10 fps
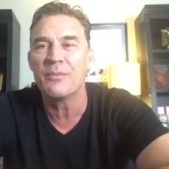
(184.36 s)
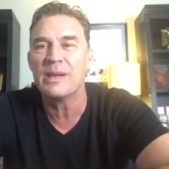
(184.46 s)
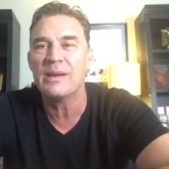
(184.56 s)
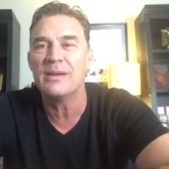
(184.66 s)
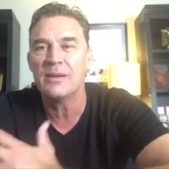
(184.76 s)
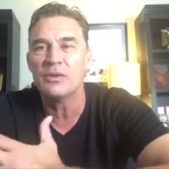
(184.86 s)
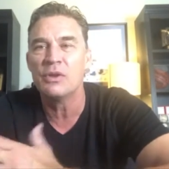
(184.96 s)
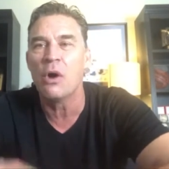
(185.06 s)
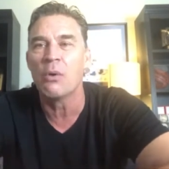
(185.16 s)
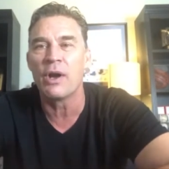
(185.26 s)
we
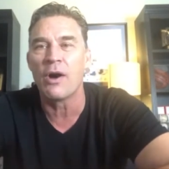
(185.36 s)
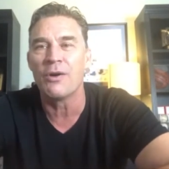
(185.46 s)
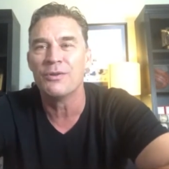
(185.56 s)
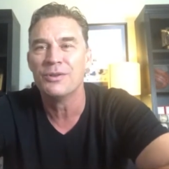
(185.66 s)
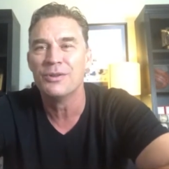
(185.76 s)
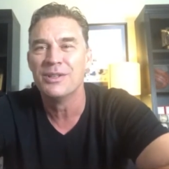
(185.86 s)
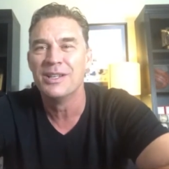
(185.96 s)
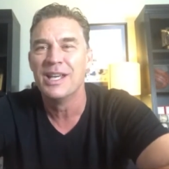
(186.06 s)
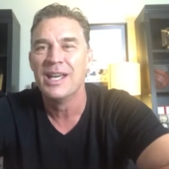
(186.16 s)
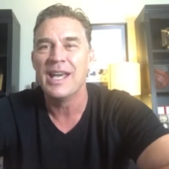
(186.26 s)
know it all
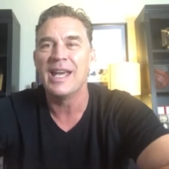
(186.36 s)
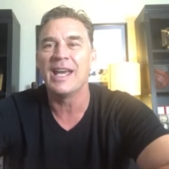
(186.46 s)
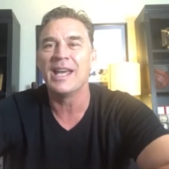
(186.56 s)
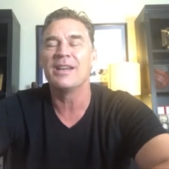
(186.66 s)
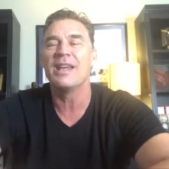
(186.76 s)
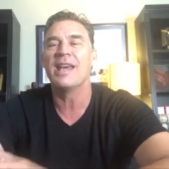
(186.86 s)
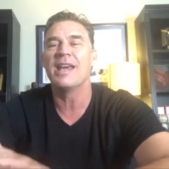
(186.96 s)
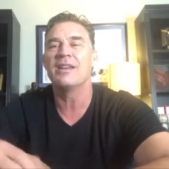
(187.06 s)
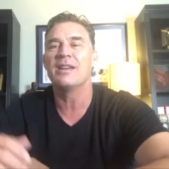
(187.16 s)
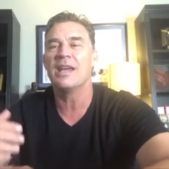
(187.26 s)
and
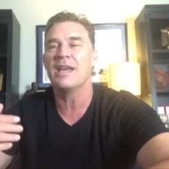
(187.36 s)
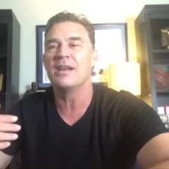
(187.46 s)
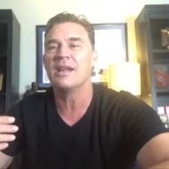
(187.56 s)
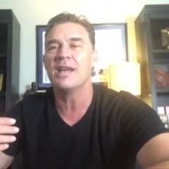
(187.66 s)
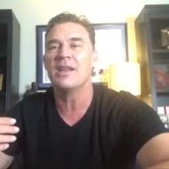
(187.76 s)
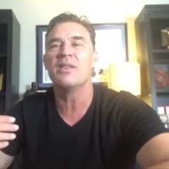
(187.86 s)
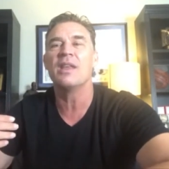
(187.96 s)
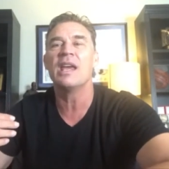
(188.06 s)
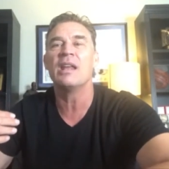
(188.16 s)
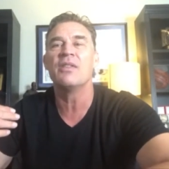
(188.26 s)
and and
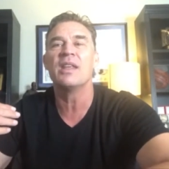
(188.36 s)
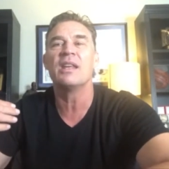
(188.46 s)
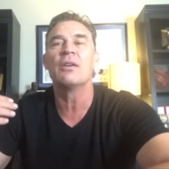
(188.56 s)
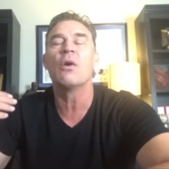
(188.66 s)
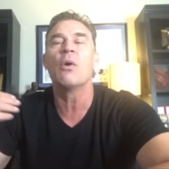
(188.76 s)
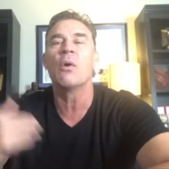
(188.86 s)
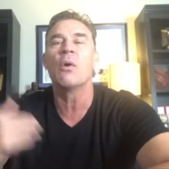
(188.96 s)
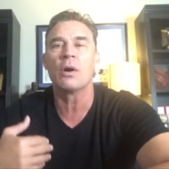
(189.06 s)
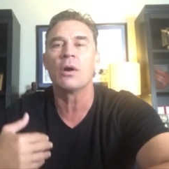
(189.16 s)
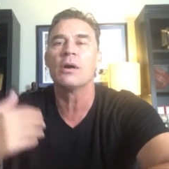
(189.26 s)
and and then
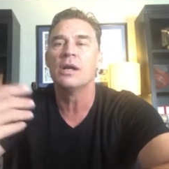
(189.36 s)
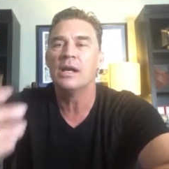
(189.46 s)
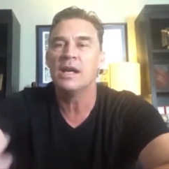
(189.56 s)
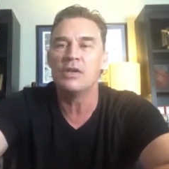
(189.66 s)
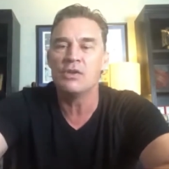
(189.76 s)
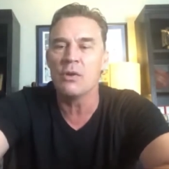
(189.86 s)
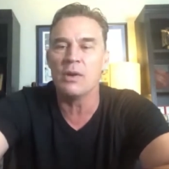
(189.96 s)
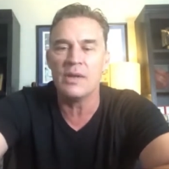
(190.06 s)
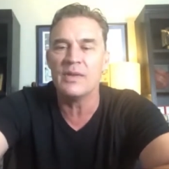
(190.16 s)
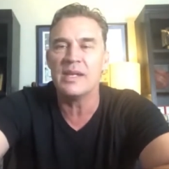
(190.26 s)
or in
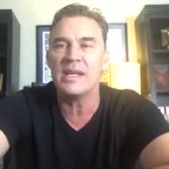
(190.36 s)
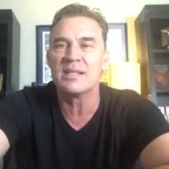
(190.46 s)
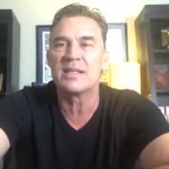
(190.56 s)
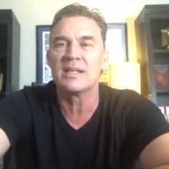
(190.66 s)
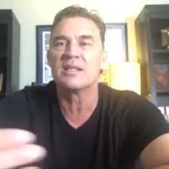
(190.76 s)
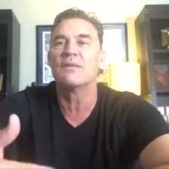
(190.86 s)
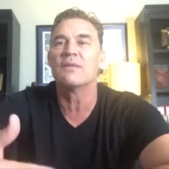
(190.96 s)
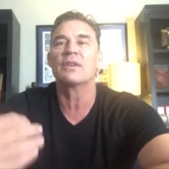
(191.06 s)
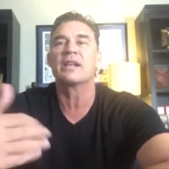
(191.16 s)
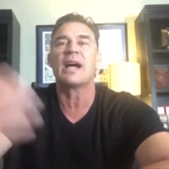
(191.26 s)
your in the instance
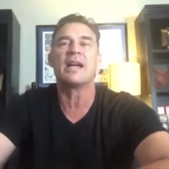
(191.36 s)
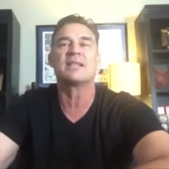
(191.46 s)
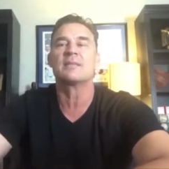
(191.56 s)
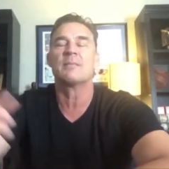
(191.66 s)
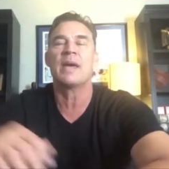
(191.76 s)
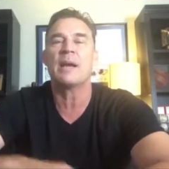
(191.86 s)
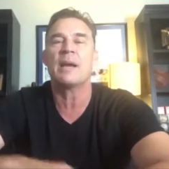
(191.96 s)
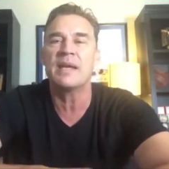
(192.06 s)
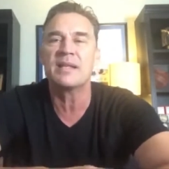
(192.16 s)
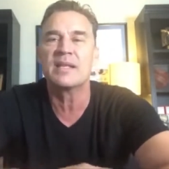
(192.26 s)
of your guys is man i
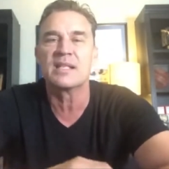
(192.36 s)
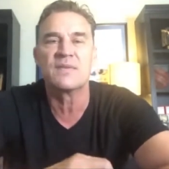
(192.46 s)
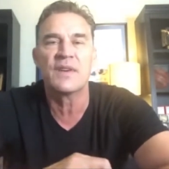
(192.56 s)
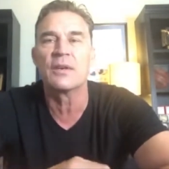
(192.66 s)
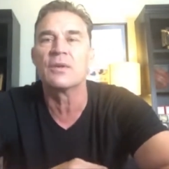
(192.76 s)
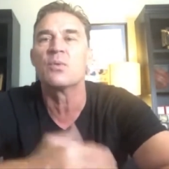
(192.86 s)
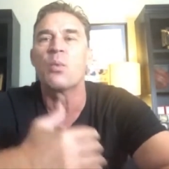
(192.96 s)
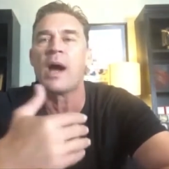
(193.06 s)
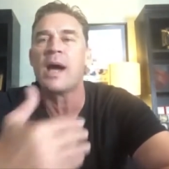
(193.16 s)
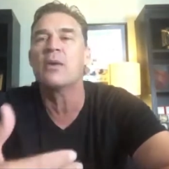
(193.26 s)
make six figures
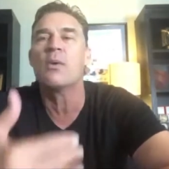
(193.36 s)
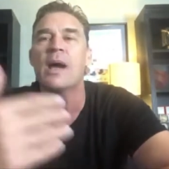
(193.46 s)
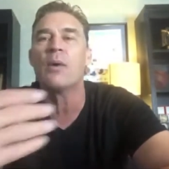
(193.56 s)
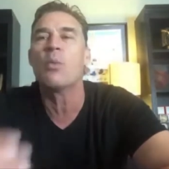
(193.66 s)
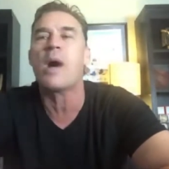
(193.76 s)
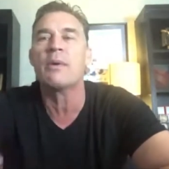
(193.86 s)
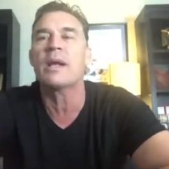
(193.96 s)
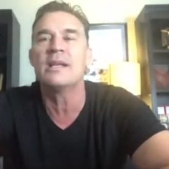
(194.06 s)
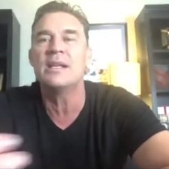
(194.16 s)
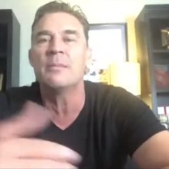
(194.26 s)
why do i why
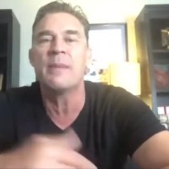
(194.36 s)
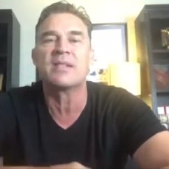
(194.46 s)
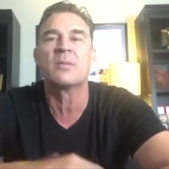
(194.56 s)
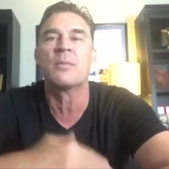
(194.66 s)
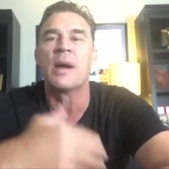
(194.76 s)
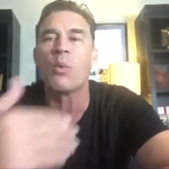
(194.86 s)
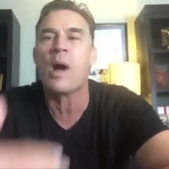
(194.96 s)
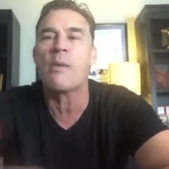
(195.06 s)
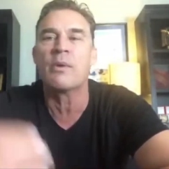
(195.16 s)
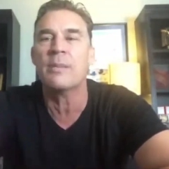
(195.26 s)
would i need a mastermind
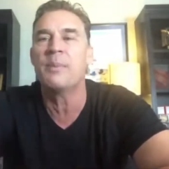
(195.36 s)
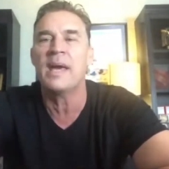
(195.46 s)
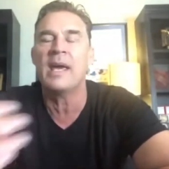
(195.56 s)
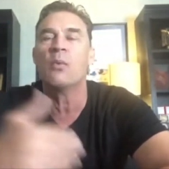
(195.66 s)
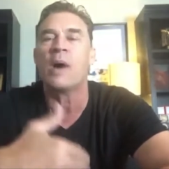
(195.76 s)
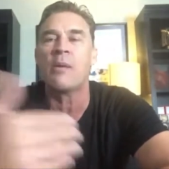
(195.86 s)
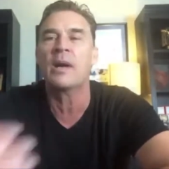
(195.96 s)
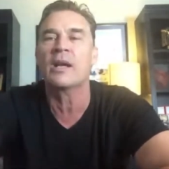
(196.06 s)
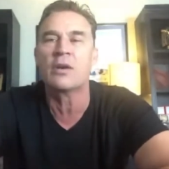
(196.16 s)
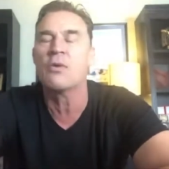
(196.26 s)
why would i pay why
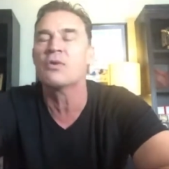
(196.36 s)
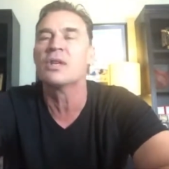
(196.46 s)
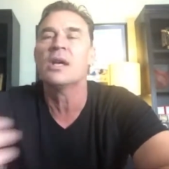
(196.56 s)
would i coach